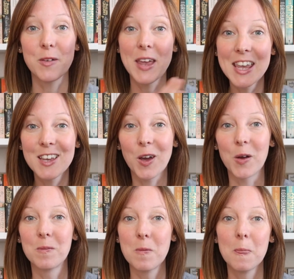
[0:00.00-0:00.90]
So here you
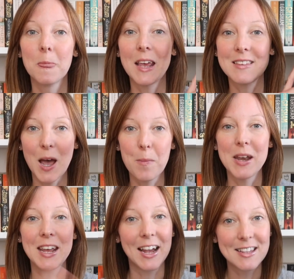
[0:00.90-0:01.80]
go, it's happening.